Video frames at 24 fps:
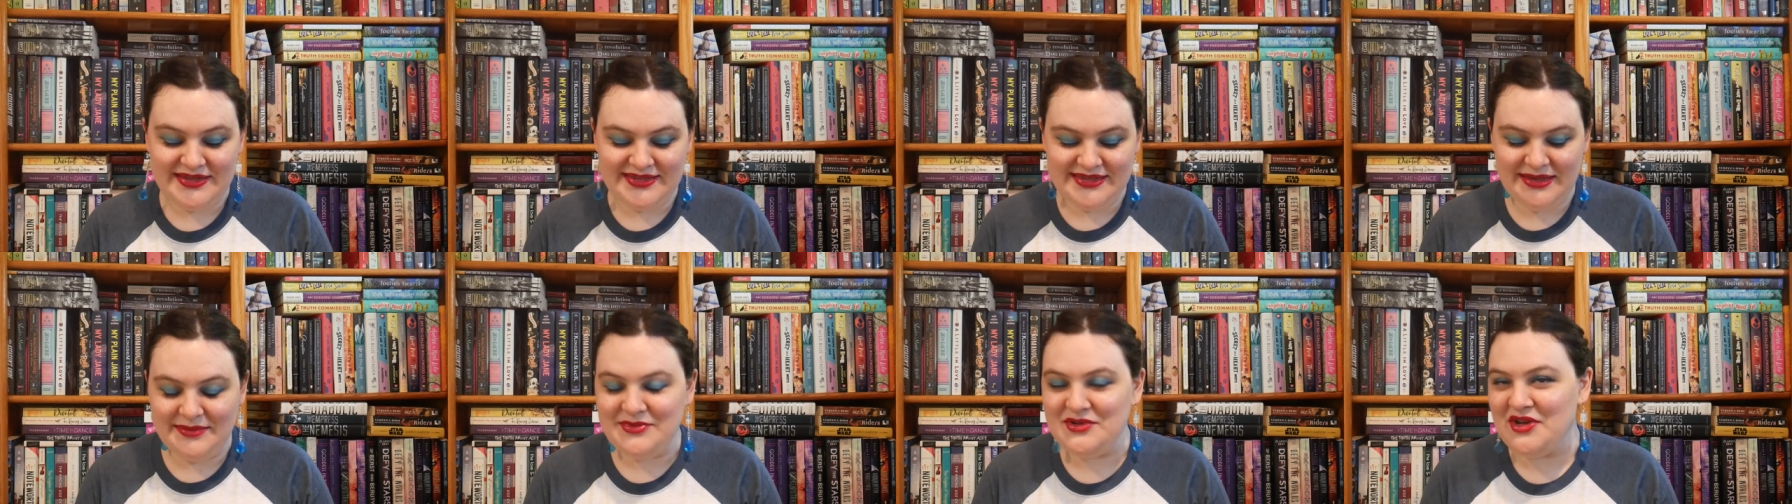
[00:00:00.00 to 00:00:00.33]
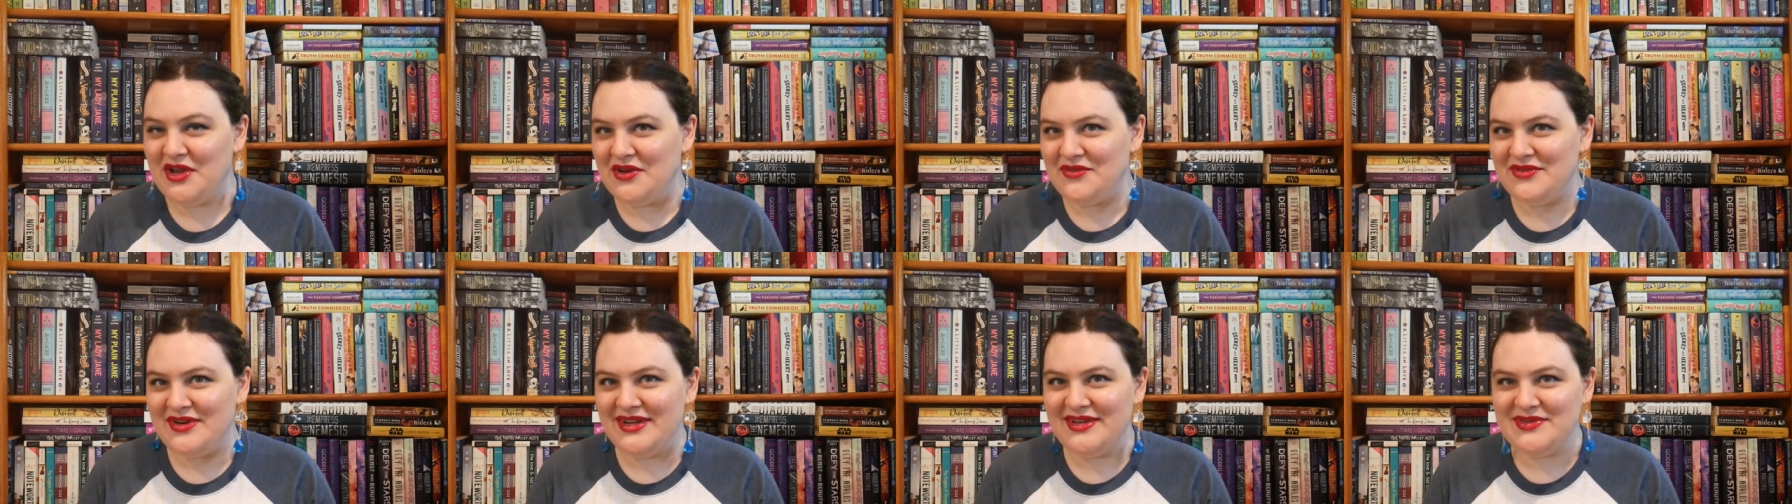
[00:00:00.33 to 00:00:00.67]

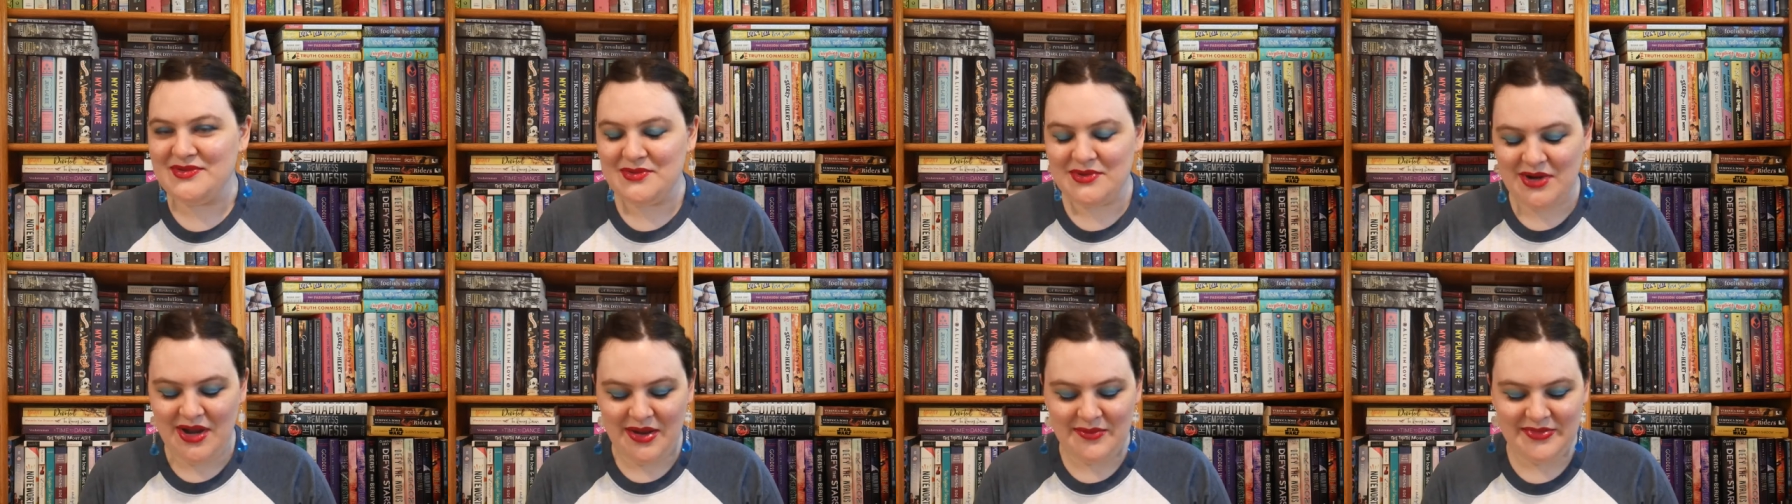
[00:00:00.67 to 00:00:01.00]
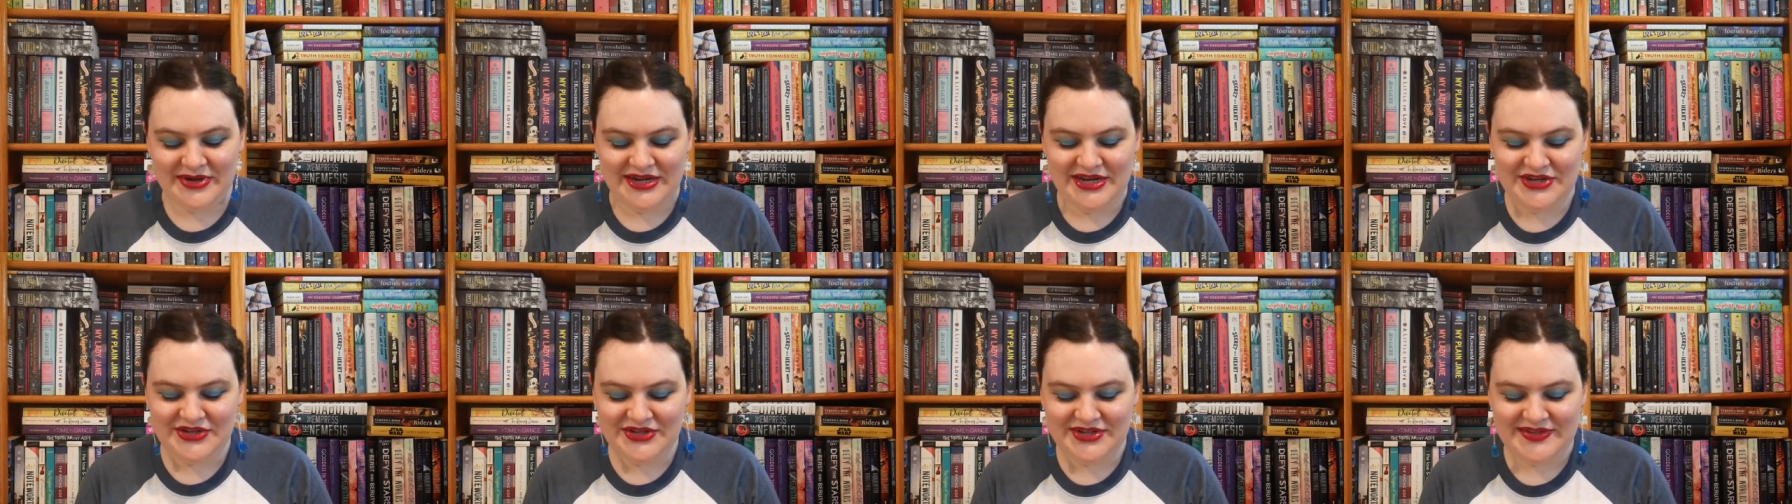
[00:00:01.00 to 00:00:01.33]
subgenres or
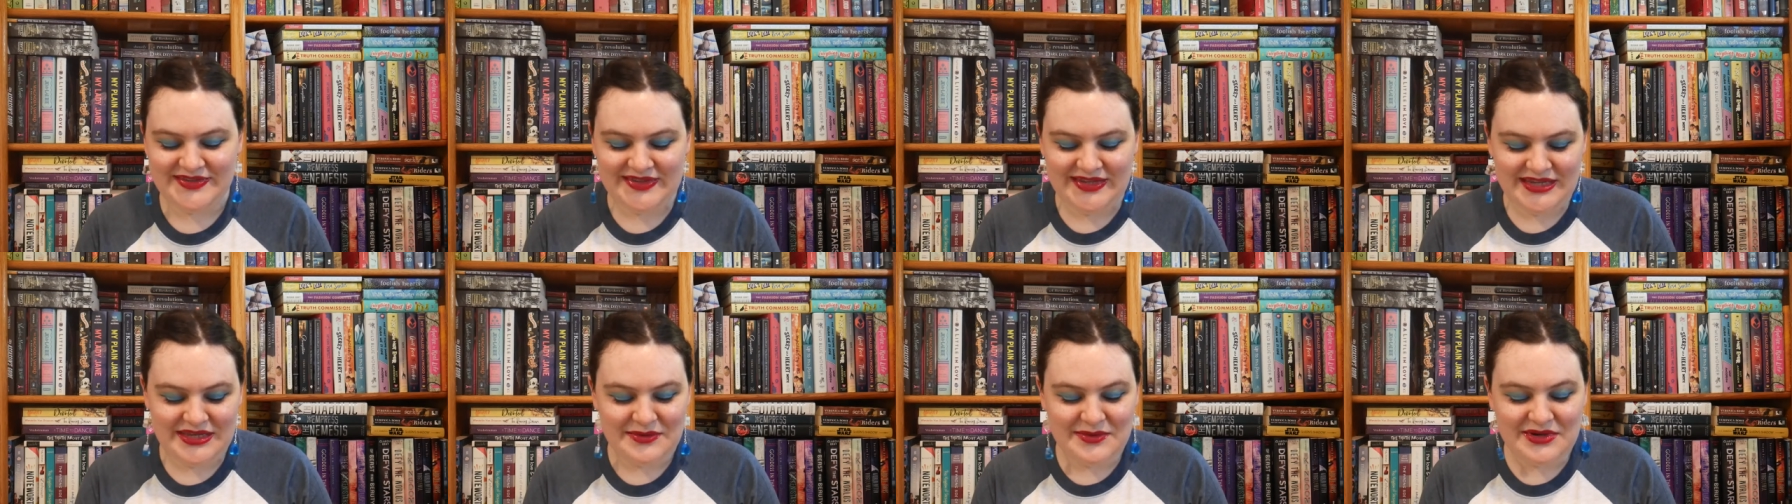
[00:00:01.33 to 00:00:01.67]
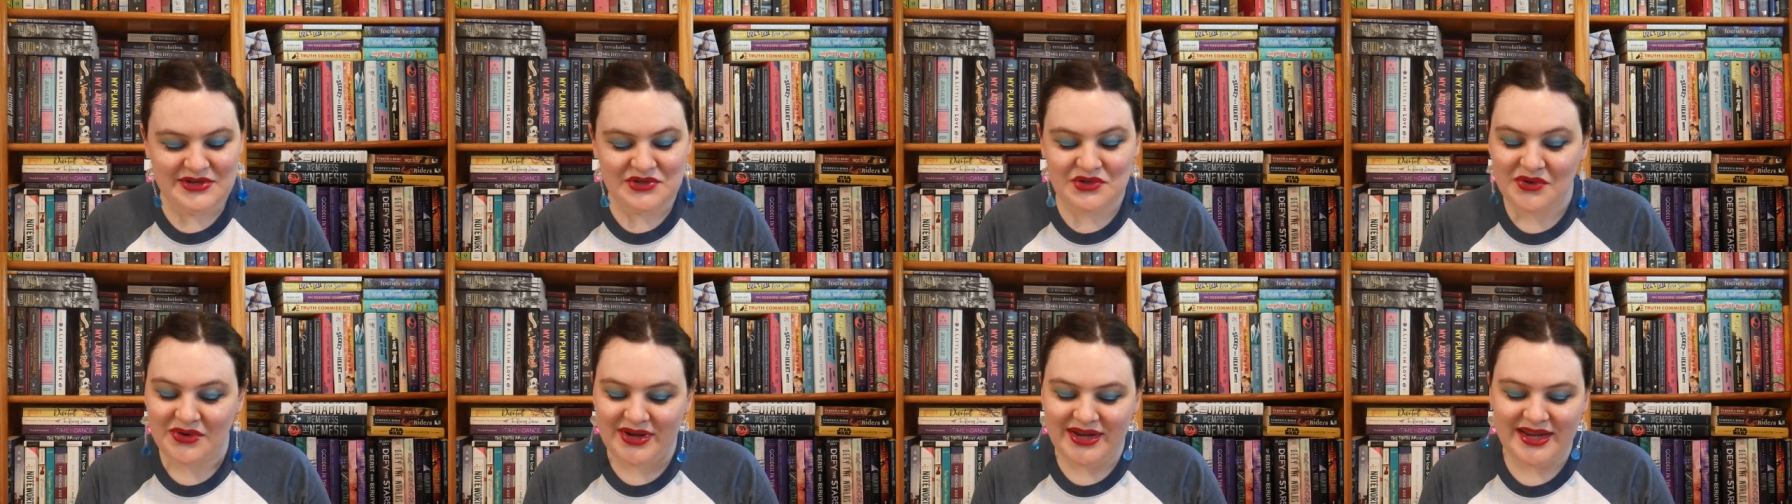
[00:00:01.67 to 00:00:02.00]
combinations that you
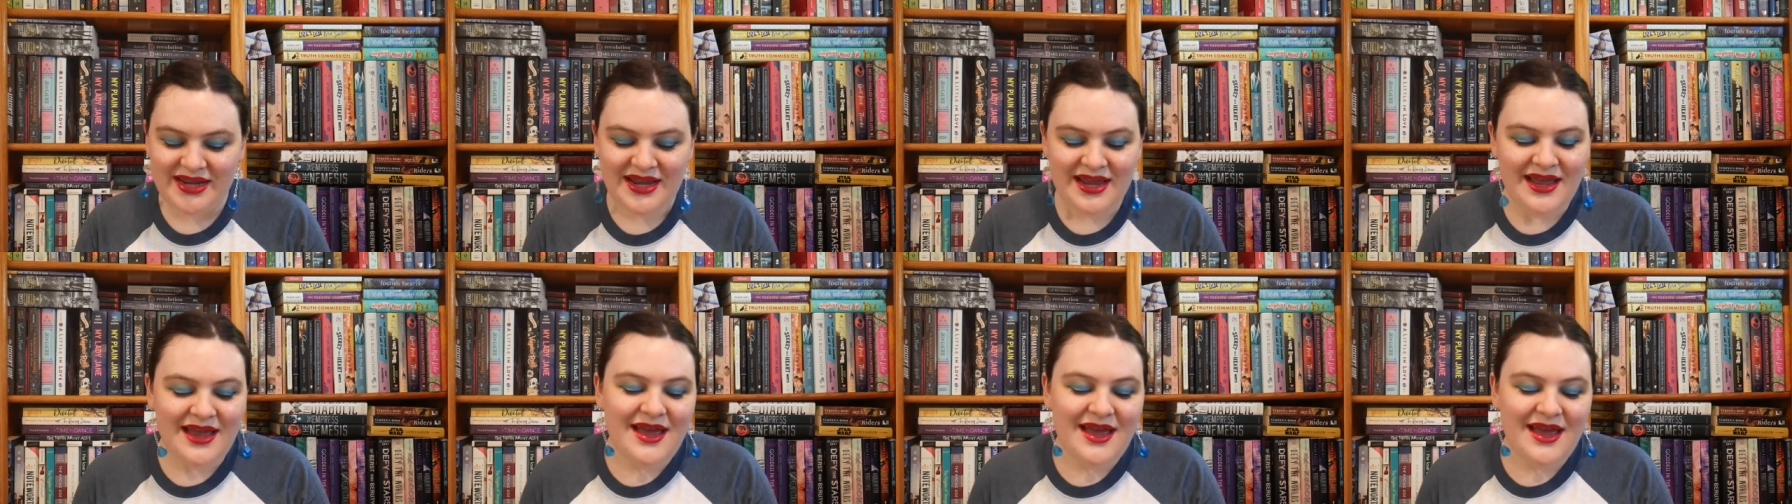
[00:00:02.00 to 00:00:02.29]
enjoy.